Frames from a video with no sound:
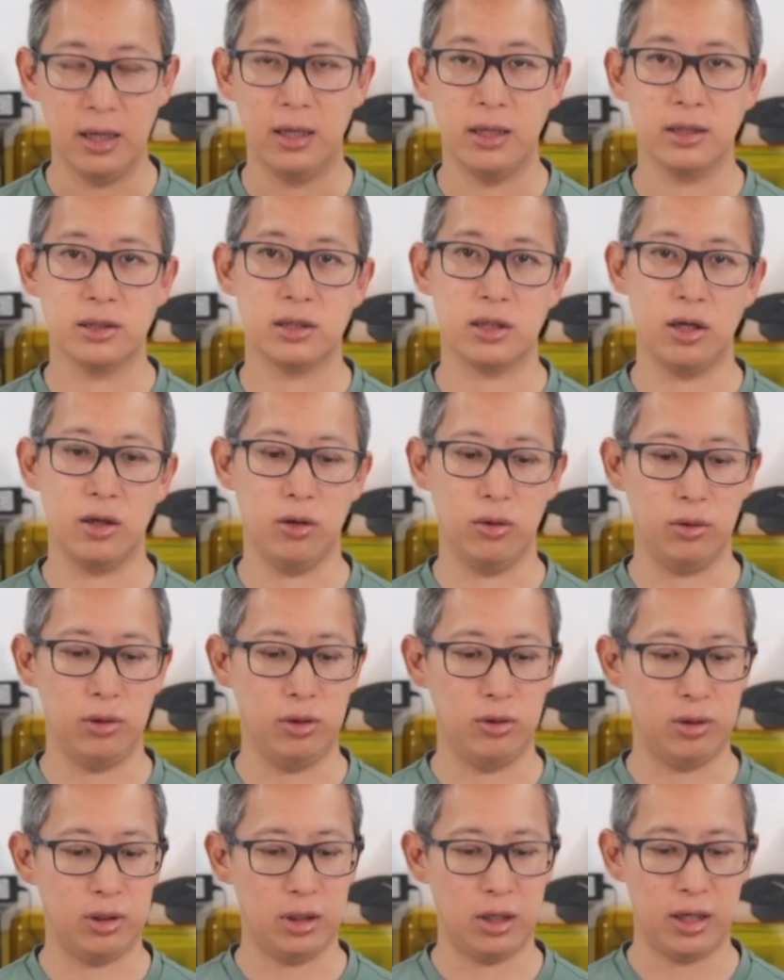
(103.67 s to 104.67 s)
so
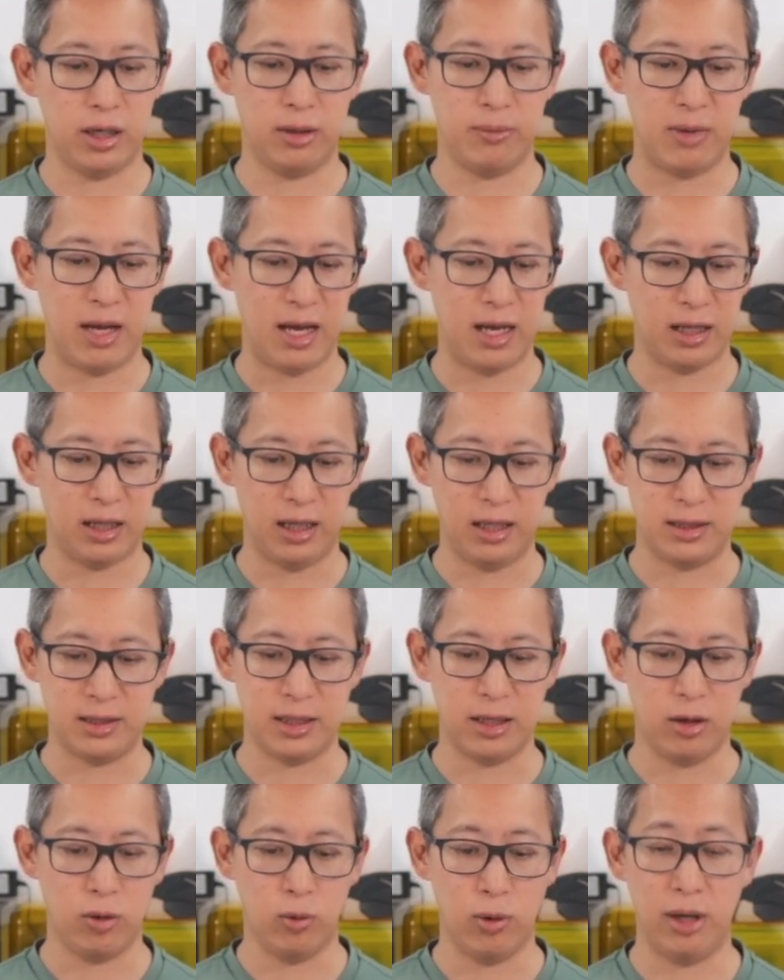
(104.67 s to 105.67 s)
you can automatically
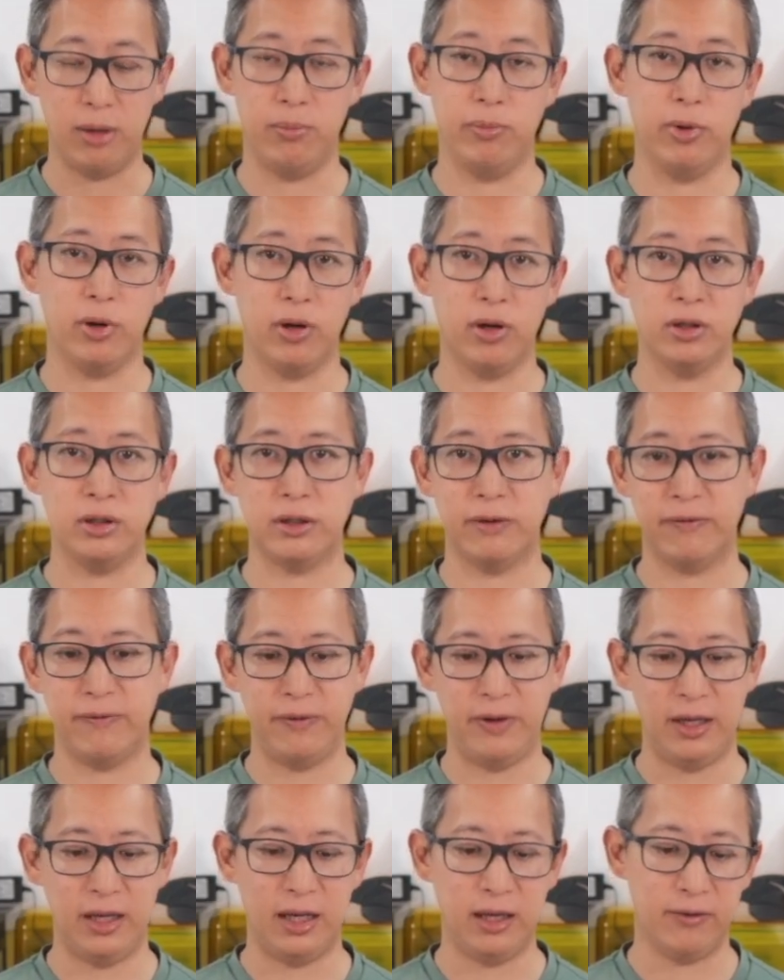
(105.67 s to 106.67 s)
tell what birds are
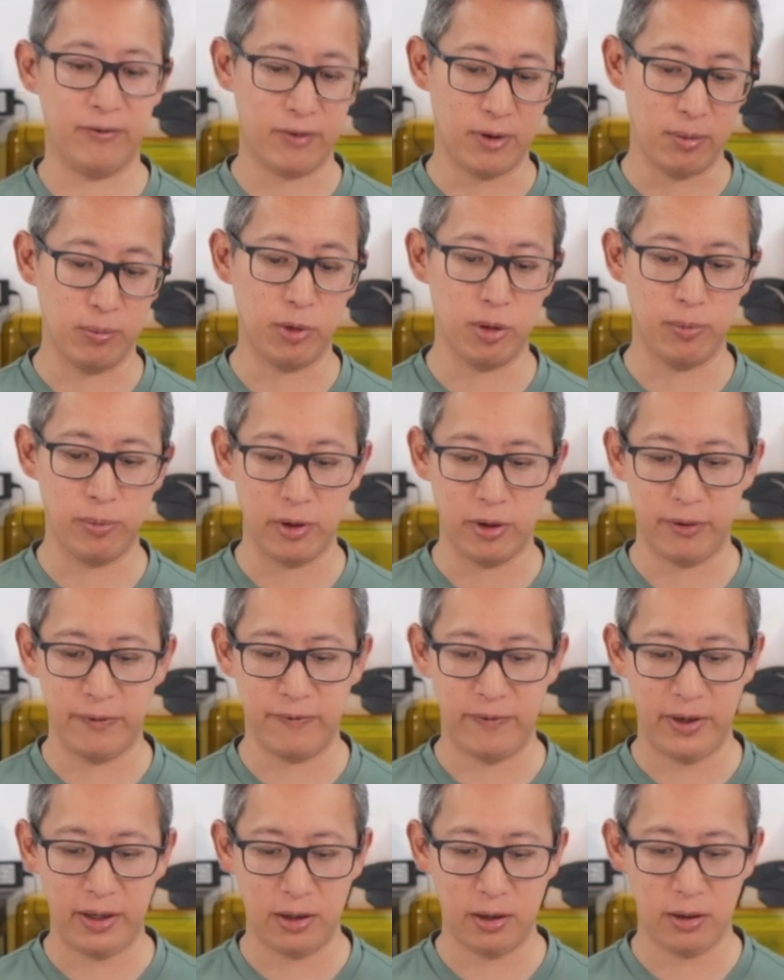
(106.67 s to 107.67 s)
feeding from your bird
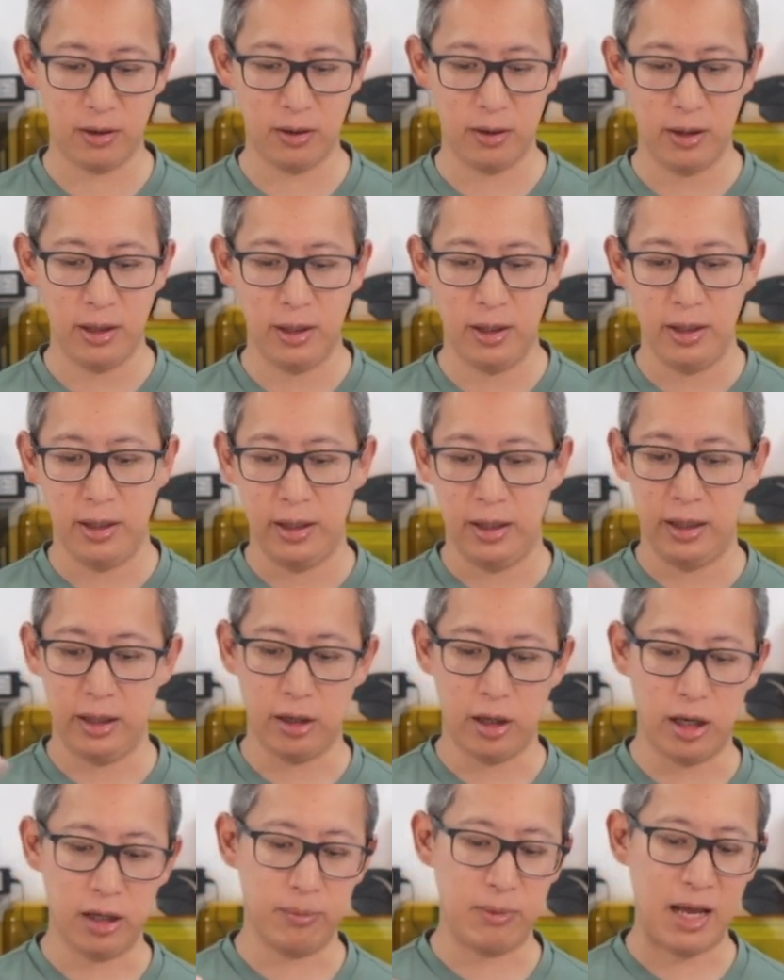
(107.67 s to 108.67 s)
feeder. It
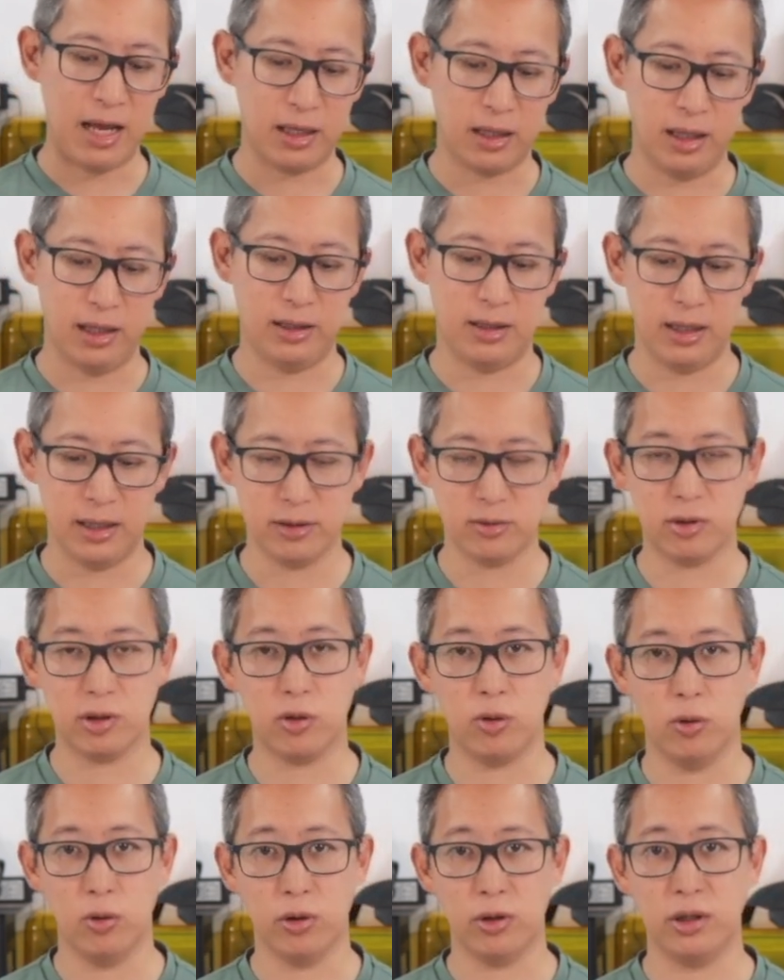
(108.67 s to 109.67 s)
automatically does
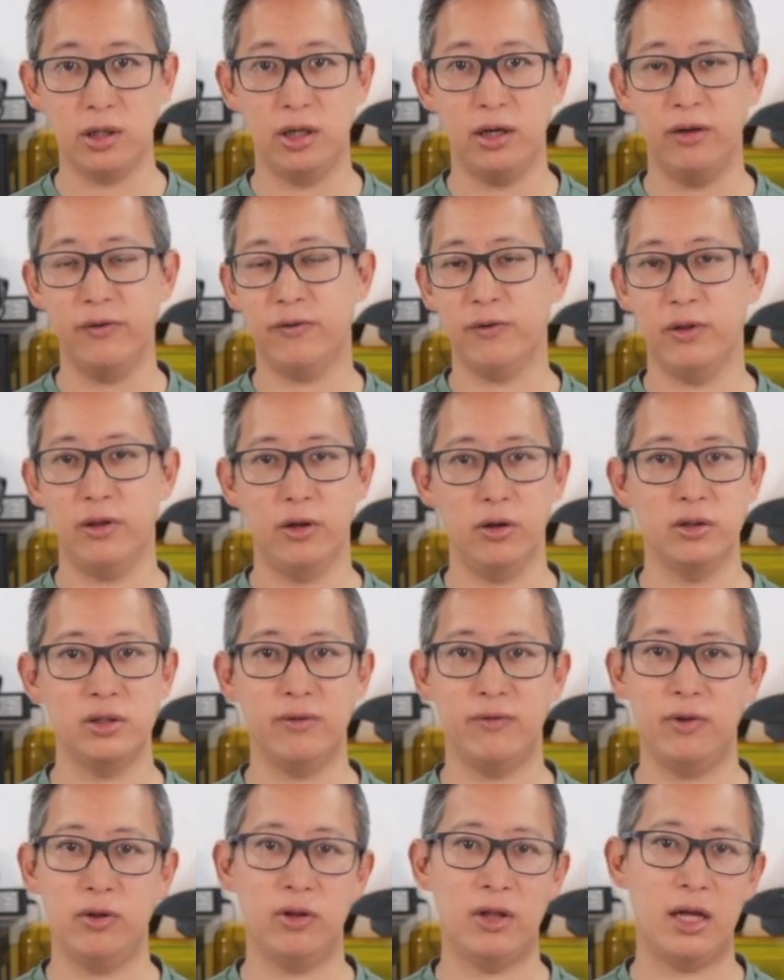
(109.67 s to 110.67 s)
record, for those
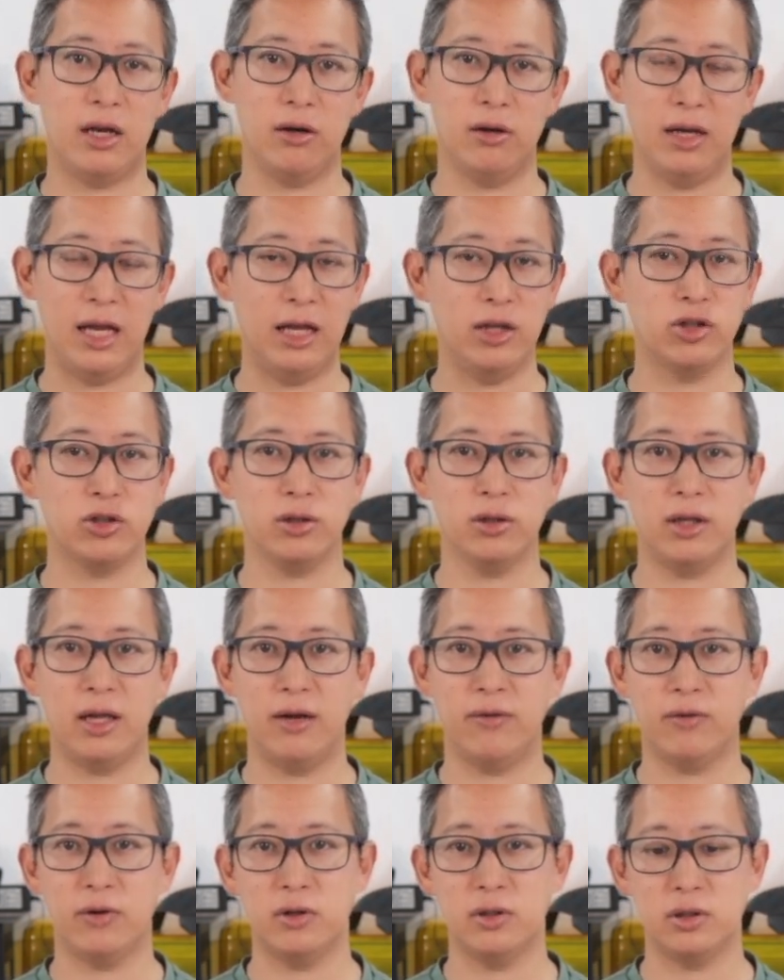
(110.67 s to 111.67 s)
of you that are nature
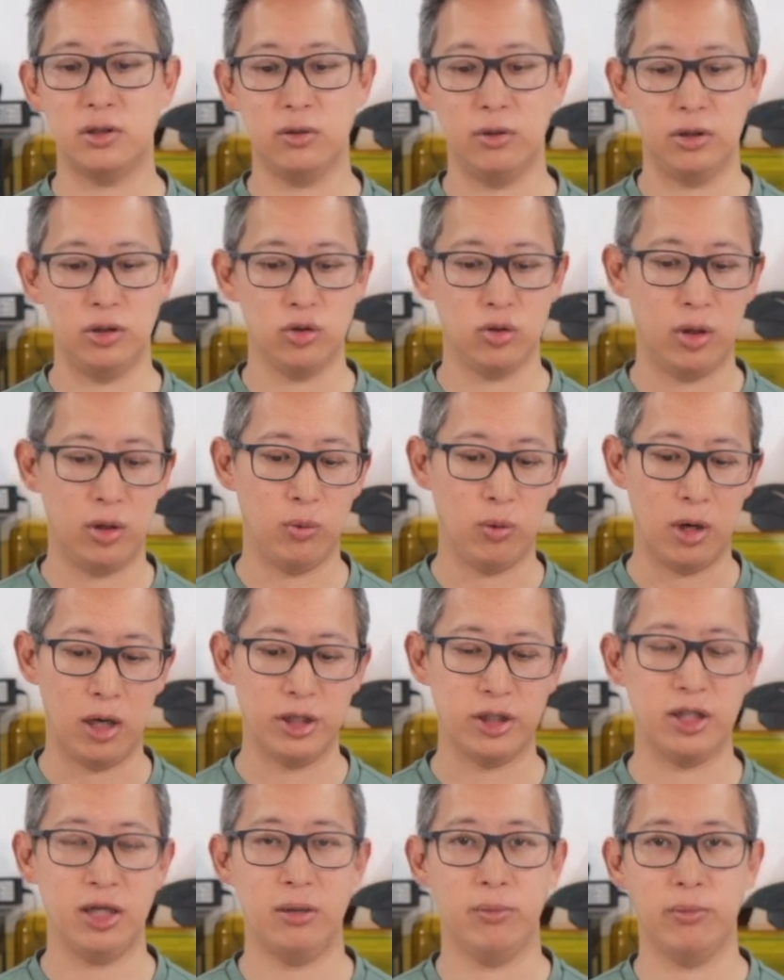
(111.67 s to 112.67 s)
lovers who enjoy
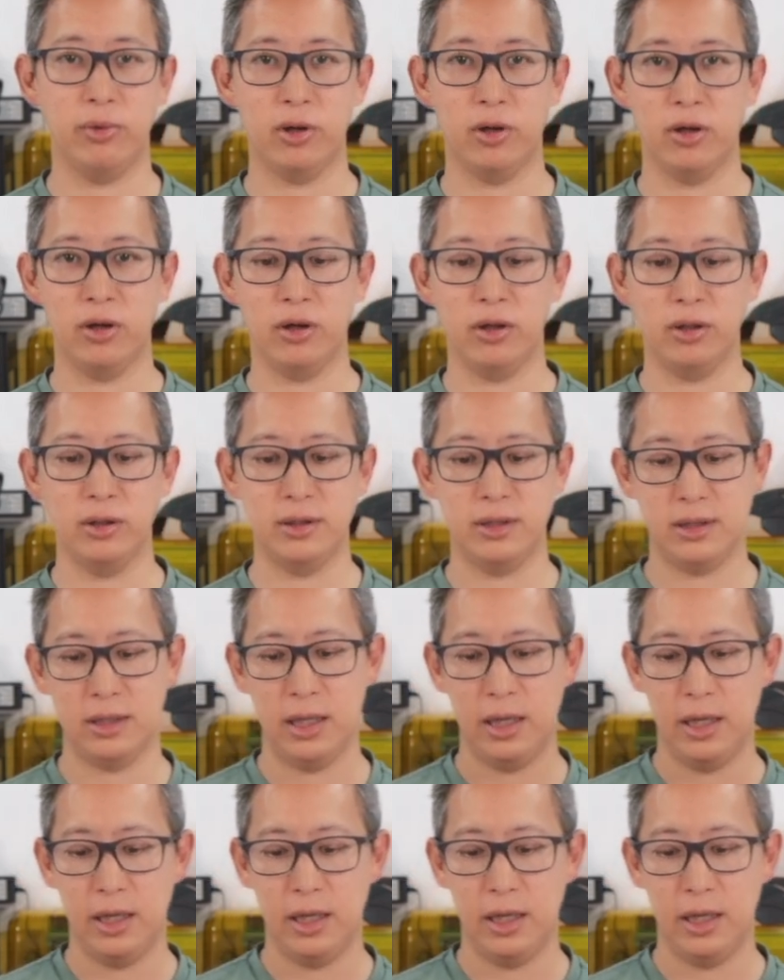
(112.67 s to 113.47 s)
watching birds.